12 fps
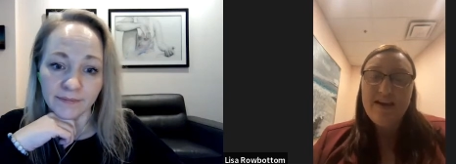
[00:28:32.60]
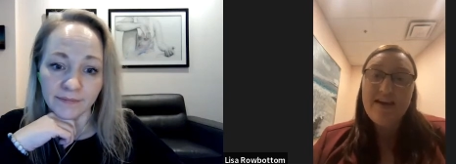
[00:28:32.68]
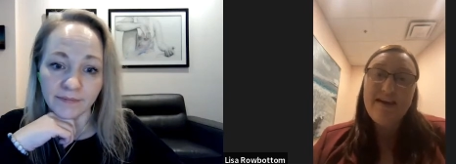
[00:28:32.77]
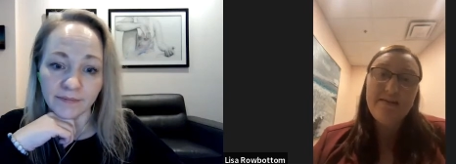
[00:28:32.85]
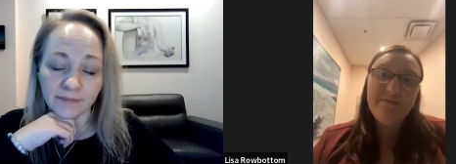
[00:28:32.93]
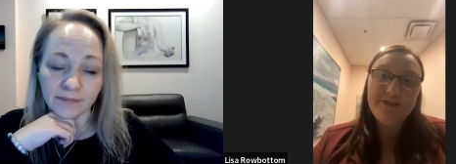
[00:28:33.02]

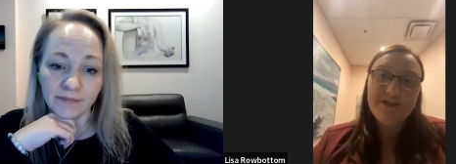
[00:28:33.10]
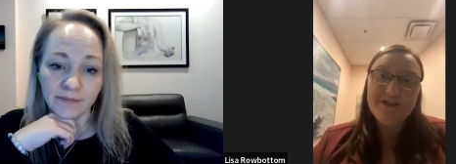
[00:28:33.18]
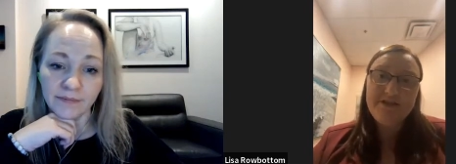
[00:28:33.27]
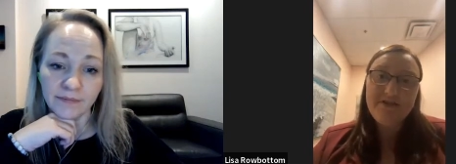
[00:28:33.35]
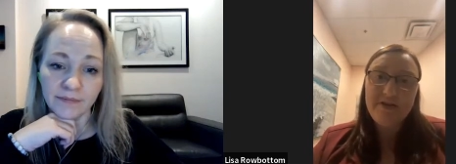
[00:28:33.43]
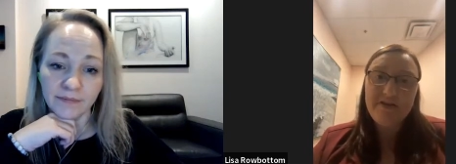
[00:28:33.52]
Speaker 1: Yeah, well,
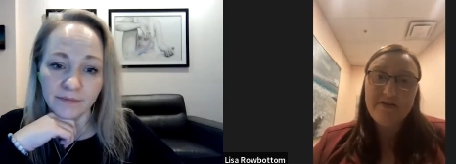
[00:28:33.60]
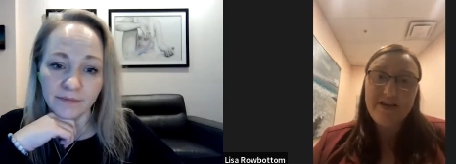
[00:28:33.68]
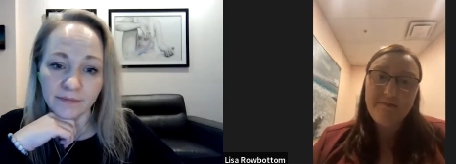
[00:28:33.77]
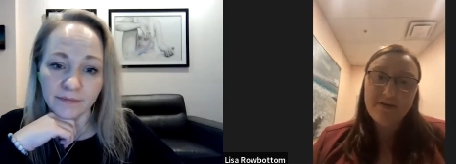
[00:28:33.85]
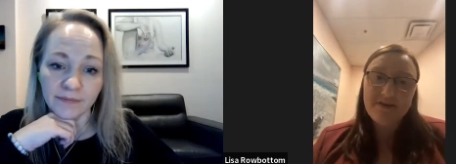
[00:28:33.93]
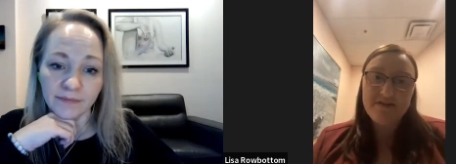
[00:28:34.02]
just knowing the
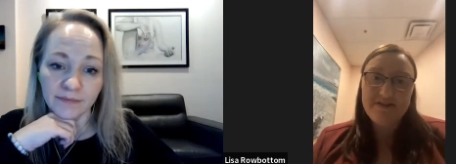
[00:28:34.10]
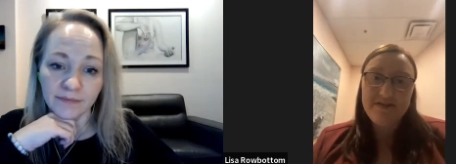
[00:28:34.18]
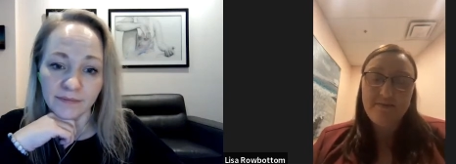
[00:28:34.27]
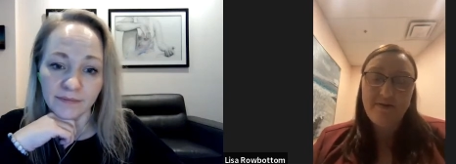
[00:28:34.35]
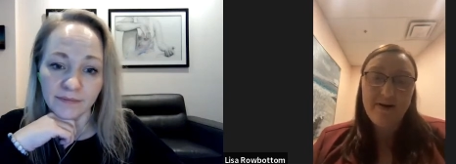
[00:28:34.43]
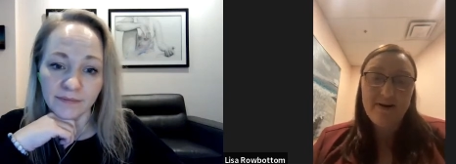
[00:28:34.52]
chemicals
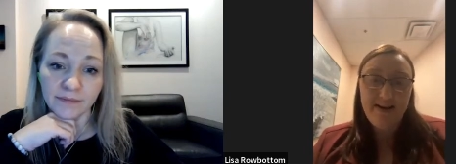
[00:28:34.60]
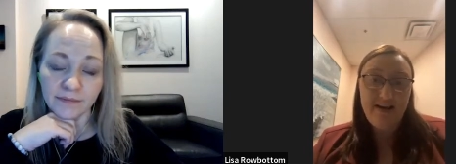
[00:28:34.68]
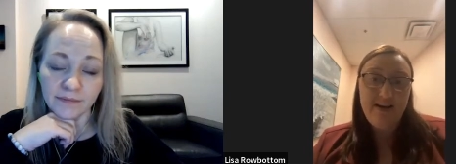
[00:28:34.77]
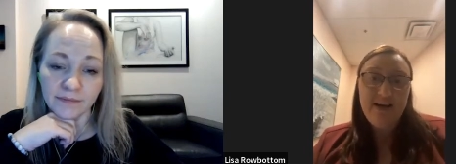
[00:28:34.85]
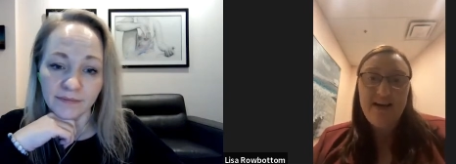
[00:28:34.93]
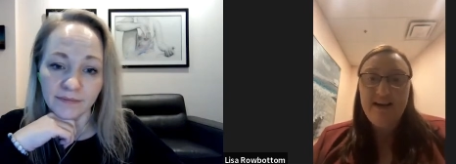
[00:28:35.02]
in the
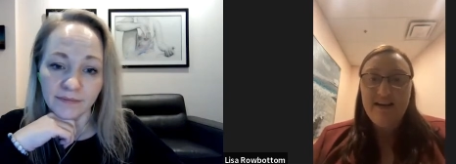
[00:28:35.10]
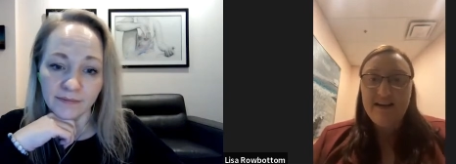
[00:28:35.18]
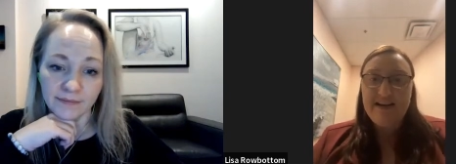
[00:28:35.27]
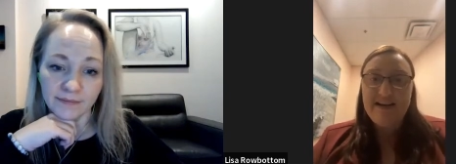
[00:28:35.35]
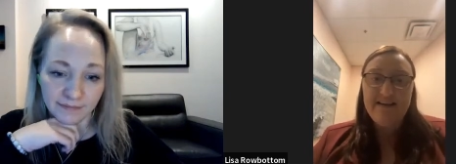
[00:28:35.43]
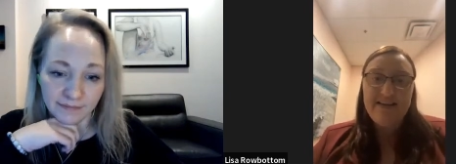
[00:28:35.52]
body
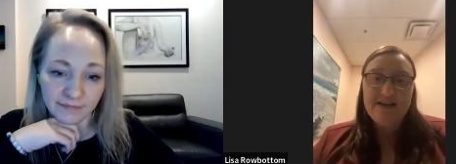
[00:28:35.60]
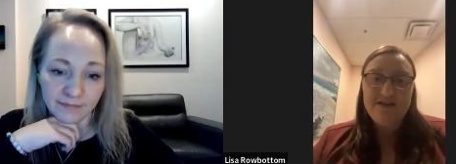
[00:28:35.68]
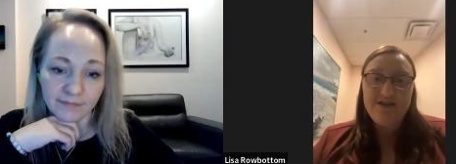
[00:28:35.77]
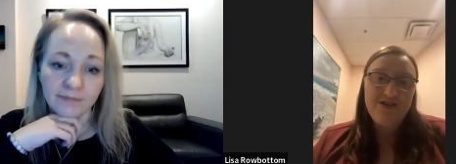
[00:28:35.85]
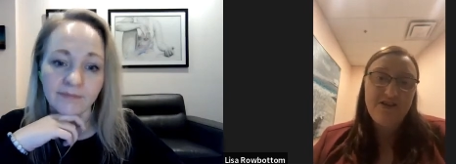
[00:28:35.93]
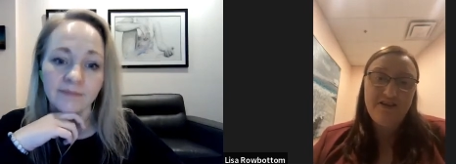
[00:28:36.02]
and how
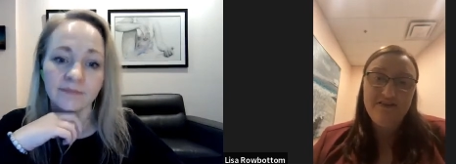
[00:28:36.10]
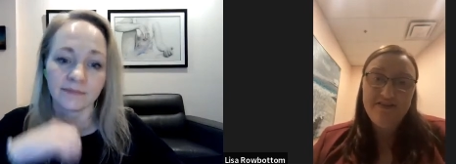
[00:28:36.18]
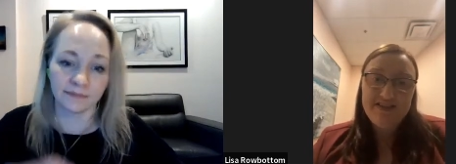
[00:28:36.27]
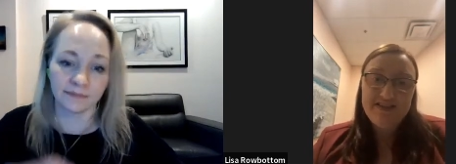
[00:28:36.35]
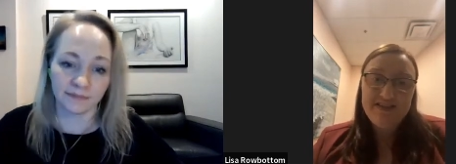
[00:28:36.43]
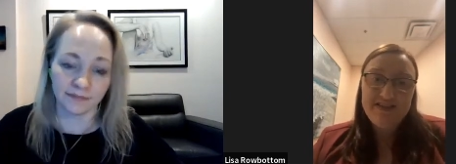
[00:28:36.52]
that
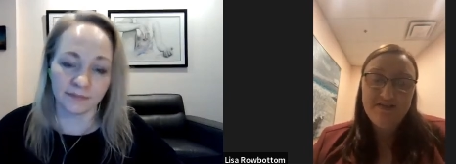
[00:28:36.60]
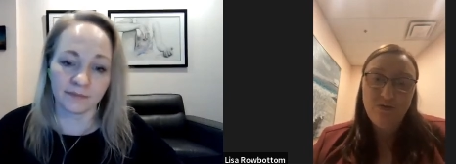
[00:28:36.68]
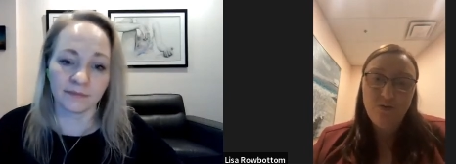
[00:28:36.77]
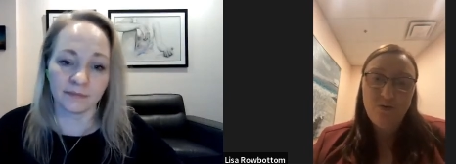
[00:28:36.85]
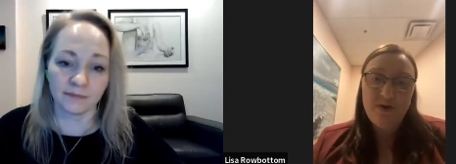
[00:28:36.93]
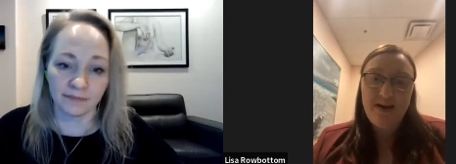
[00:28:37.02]
shifts
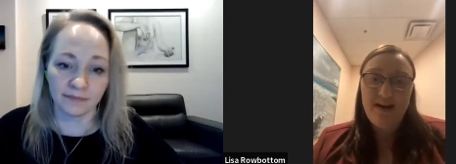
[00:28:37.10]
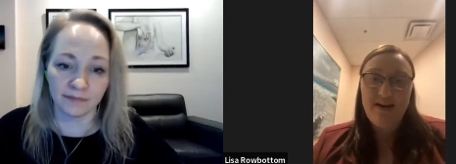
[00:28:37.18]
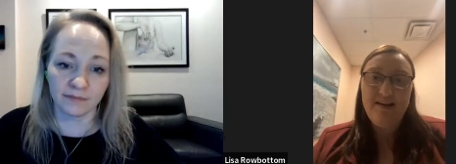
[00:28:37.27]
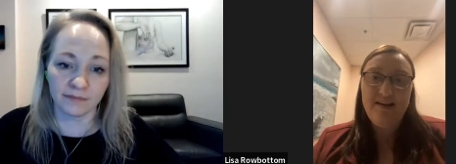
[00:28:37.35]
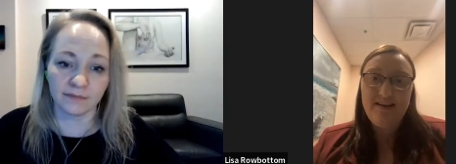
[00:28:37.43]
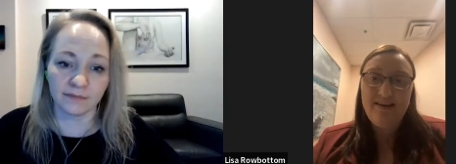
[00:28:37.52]

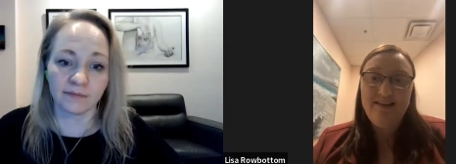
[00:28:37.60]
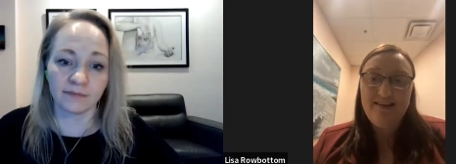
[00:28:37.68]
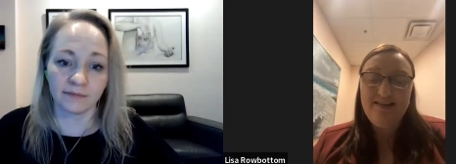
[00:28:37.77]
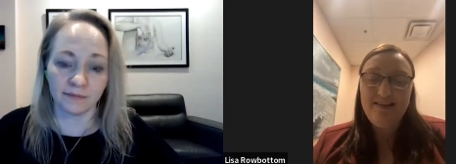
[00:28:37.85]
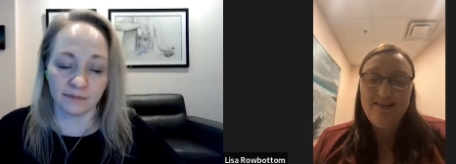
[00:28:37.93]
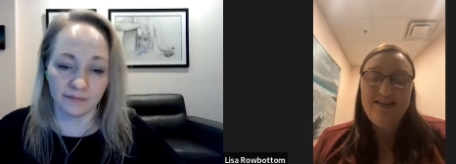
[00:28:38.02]
when you
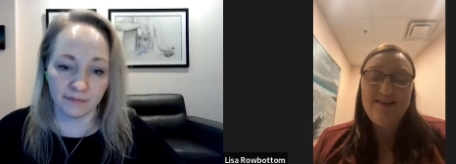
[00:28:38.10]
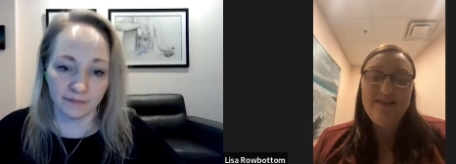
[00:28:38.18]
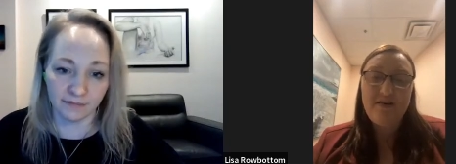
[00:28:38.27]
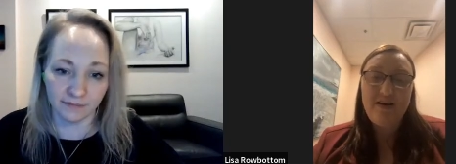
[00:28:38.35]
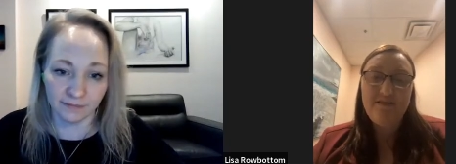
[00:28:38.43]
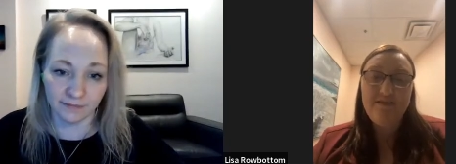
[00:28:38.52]

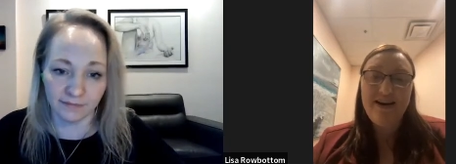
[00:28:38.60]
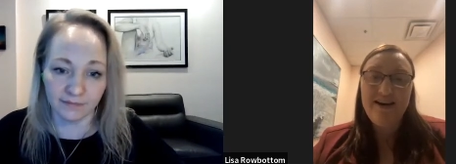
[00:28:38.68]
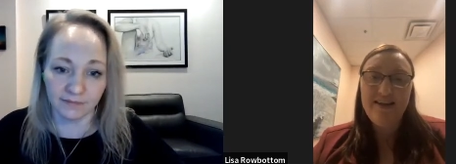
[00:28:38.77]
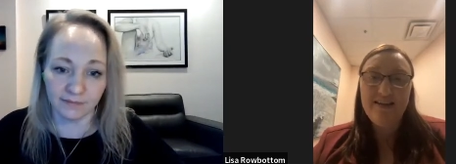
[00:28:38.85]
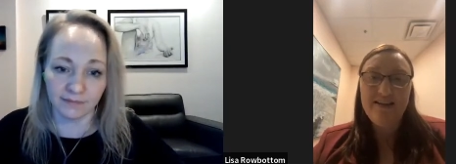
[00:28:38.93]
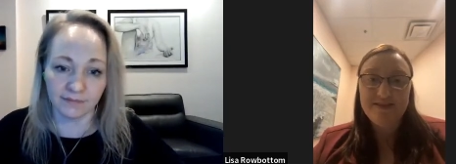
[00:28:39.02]
have
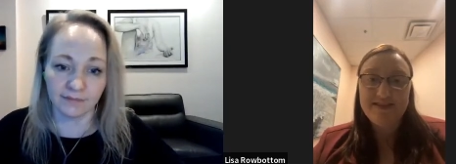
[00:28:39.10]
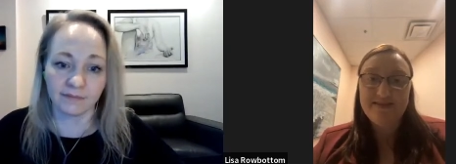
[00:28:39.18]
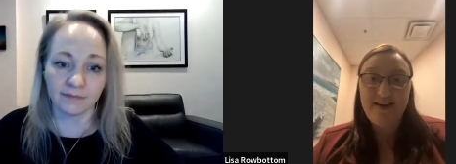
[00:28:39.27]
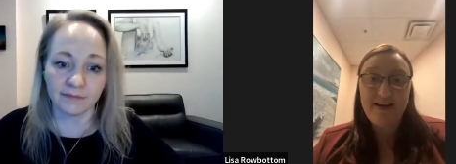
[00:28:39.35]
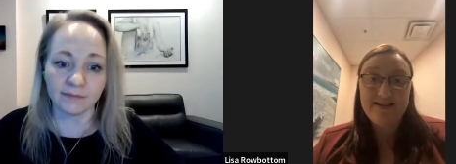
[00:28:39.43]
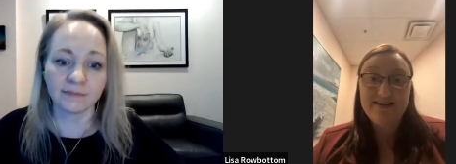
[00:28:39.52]
high
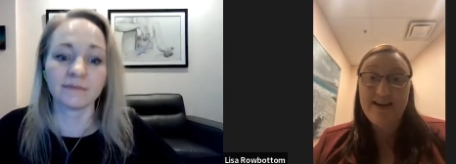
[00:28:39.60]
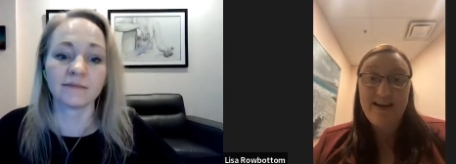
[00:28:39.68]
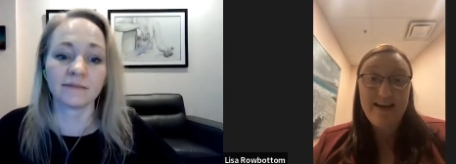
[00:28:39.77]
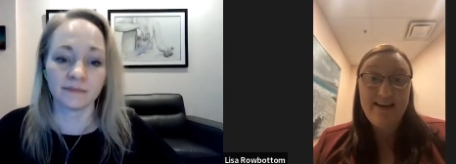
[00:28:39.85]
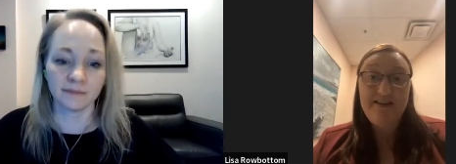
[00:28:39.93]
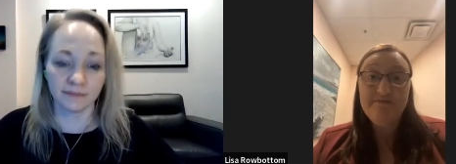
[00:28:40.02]
levels of
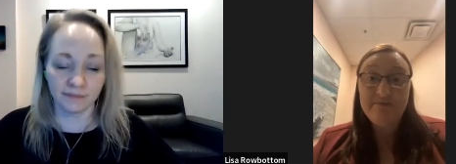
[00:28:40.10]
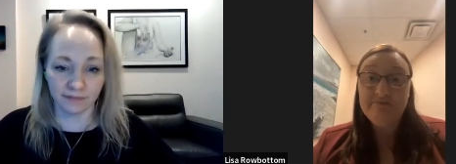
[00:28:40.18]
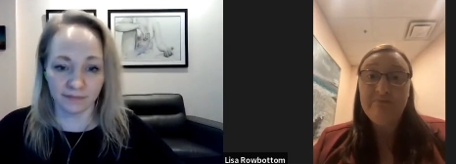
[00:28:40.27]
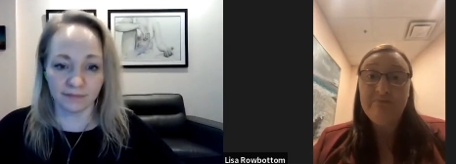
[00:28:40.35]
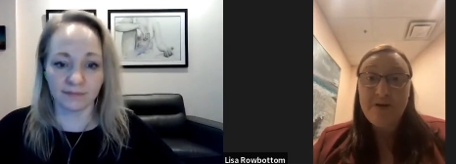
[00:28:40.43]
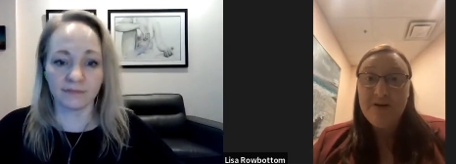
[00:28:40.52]
anxiety,
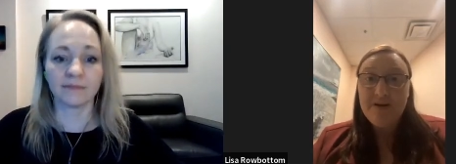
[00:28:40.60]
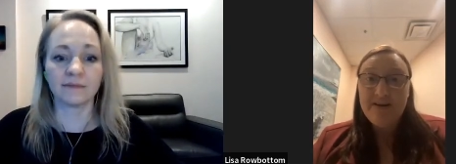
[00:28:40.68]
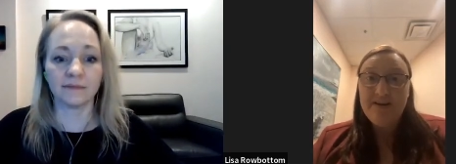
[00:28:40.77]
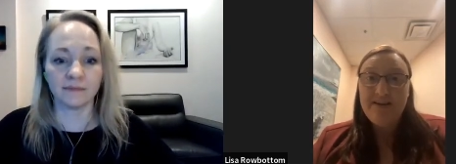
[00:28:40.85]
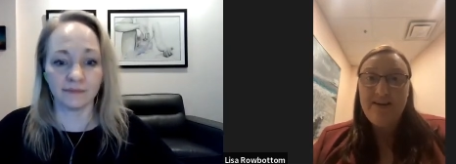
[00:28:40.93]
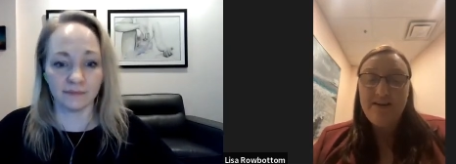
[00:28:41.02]

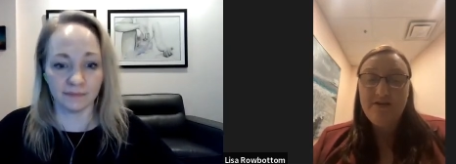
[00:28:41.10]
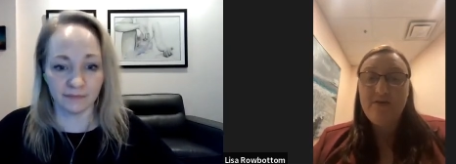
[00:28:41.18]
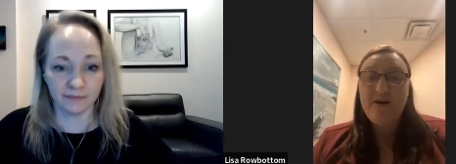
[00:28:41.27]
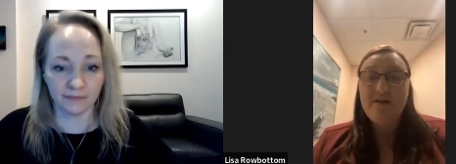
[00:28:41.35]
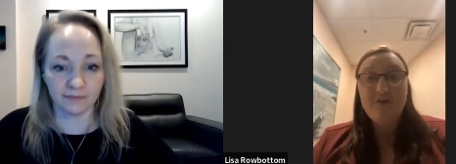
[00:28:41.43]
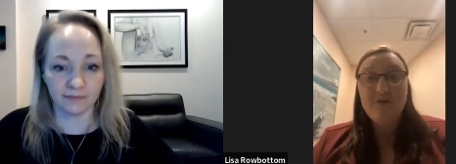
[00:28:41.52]
mm-hmm. you are